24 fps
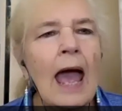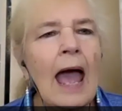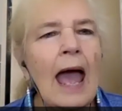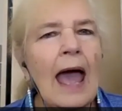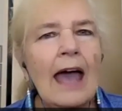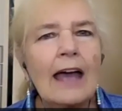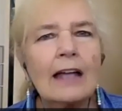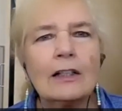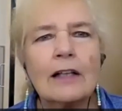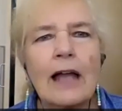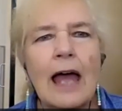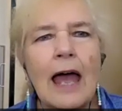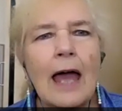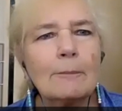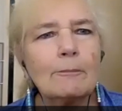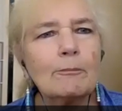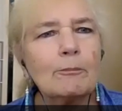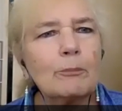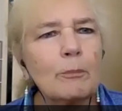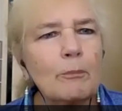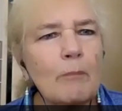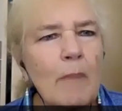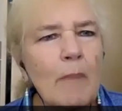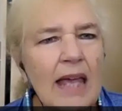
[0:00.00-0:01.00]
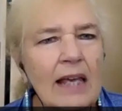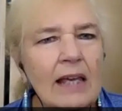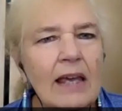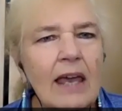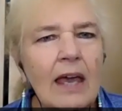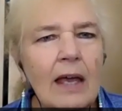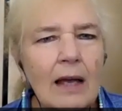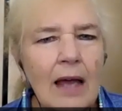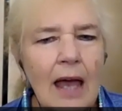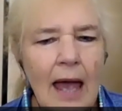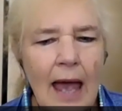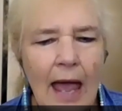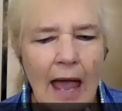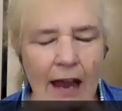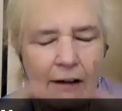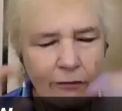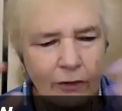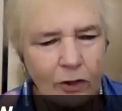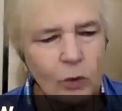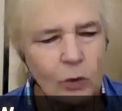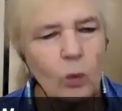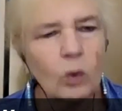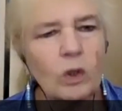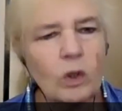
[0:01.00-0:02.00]
And, and make
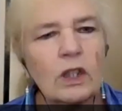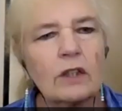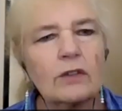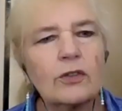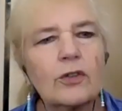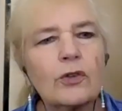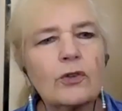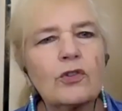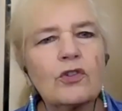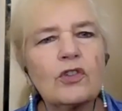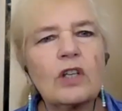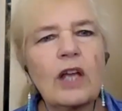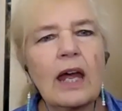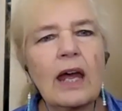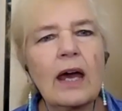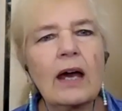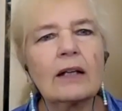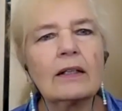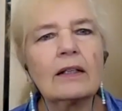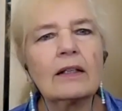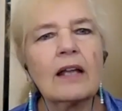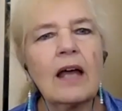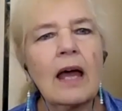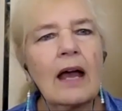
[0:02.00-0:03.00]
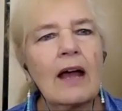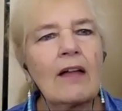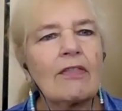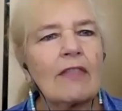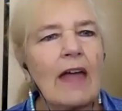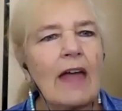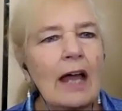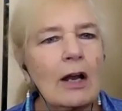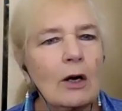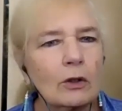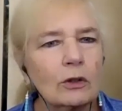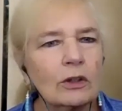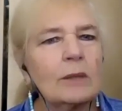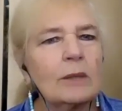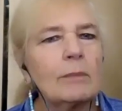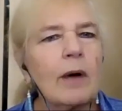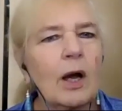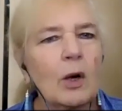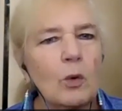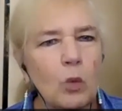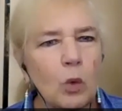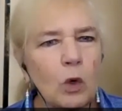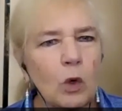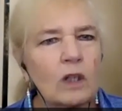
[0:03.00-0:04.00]
everyone understand that only
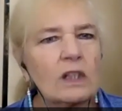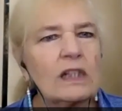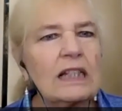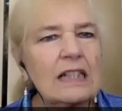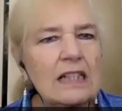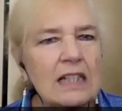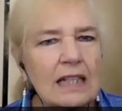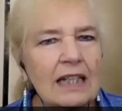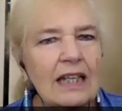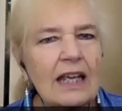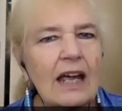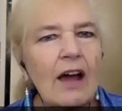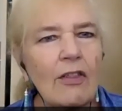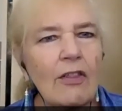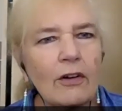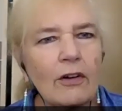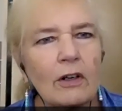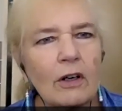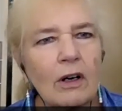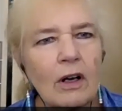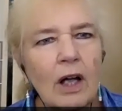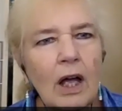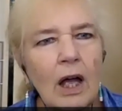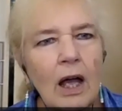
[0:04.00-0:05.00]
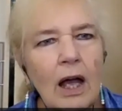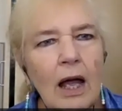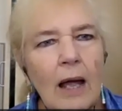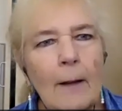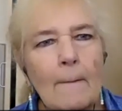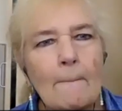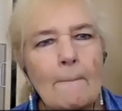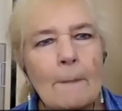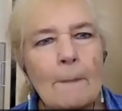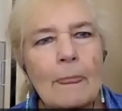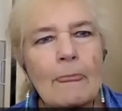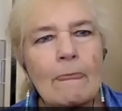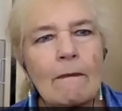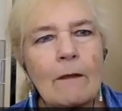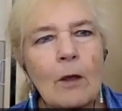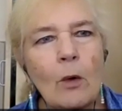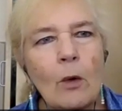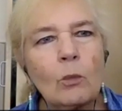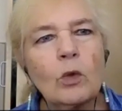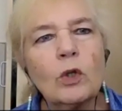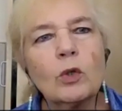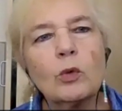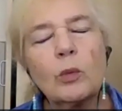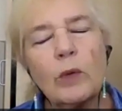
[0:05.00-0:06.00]
by working together
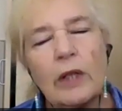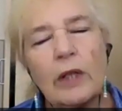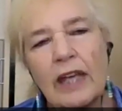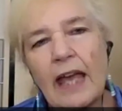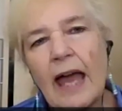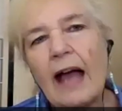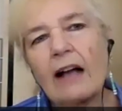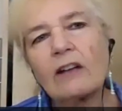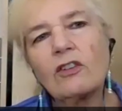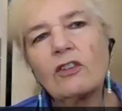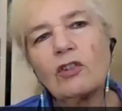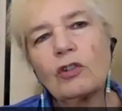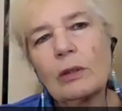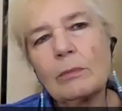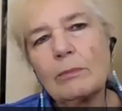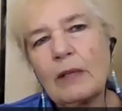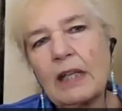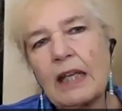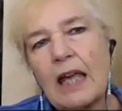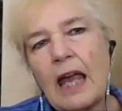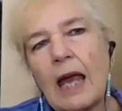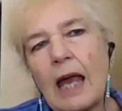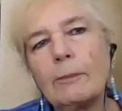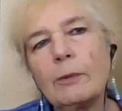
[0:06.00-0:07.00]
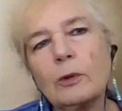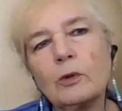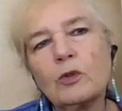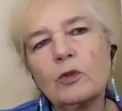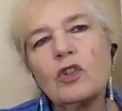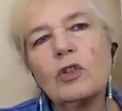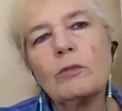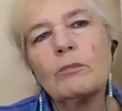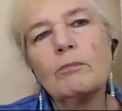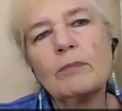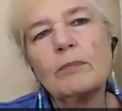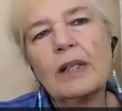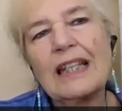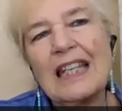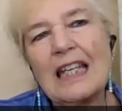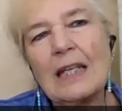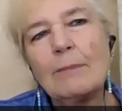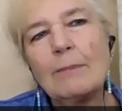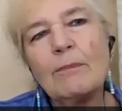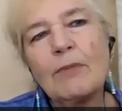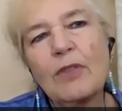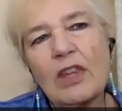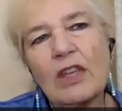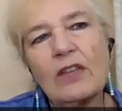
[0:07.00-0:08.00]
will we actually be able to keep
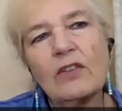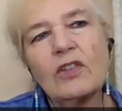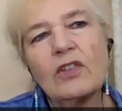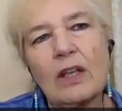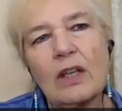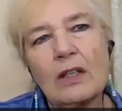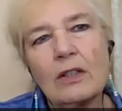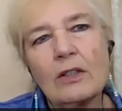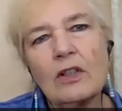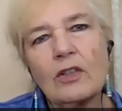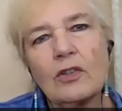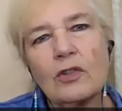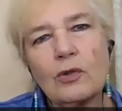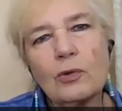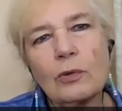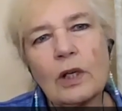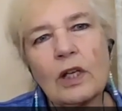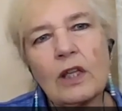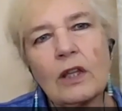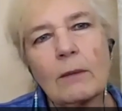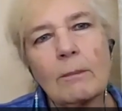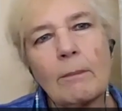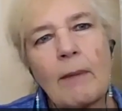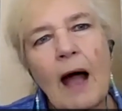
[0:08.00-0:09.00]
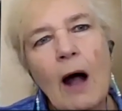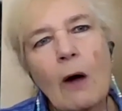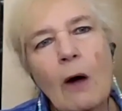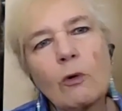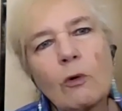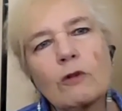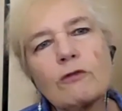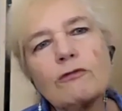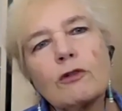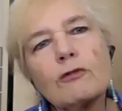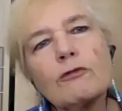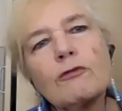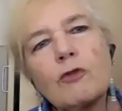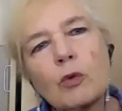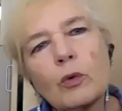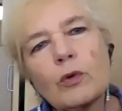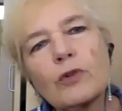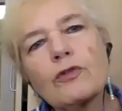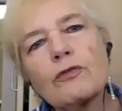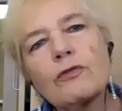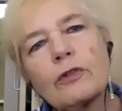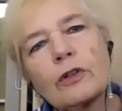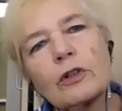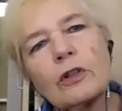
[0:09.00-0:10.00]
this industry the powerful force
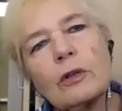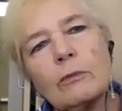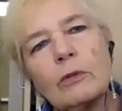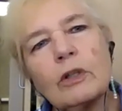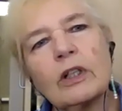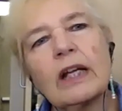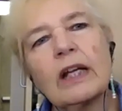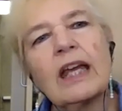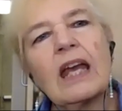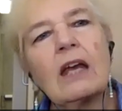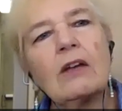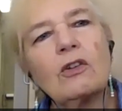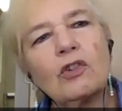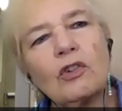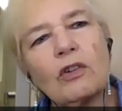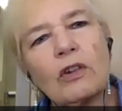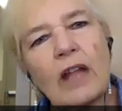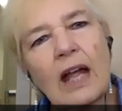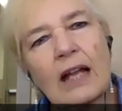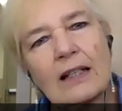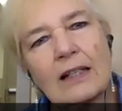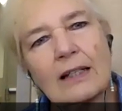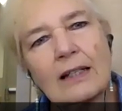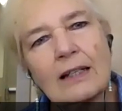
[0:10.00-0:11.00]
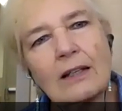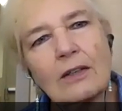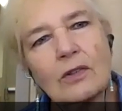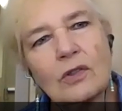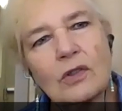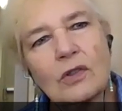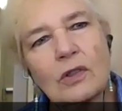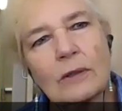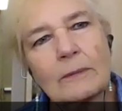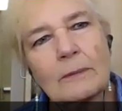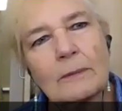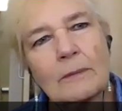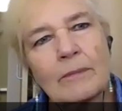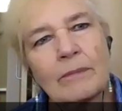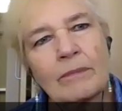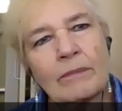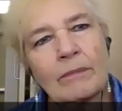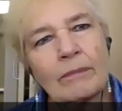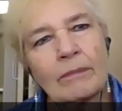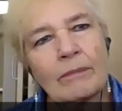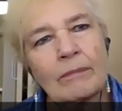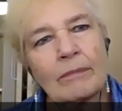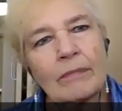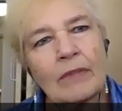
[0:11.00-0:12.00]
for communication that it is?
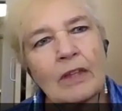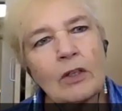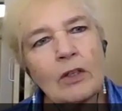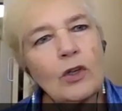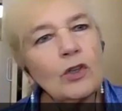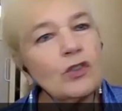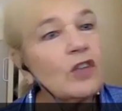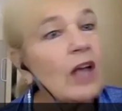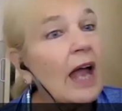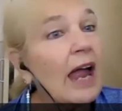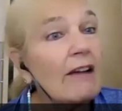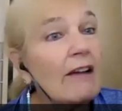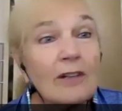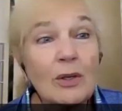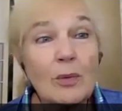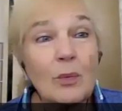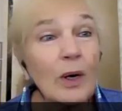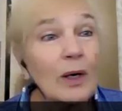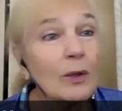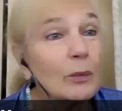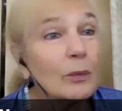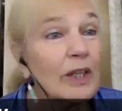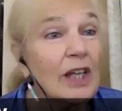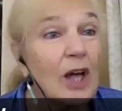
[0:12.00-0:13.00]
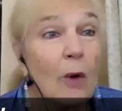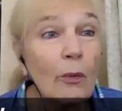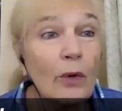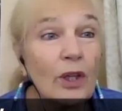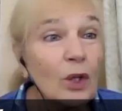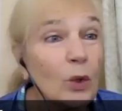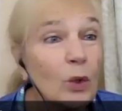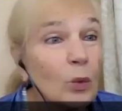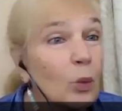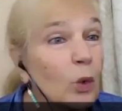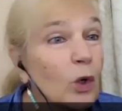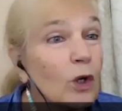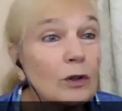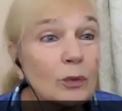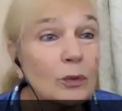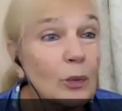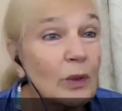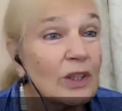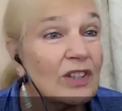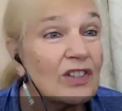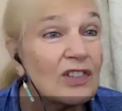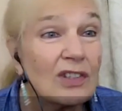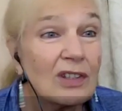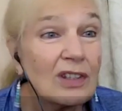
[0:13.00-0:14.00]
Because everywhere we go in the world,
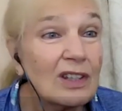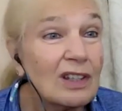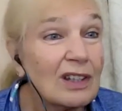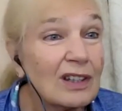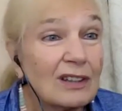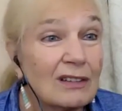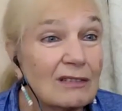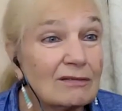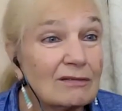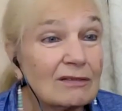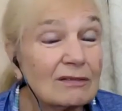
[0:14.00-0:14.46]
we see it.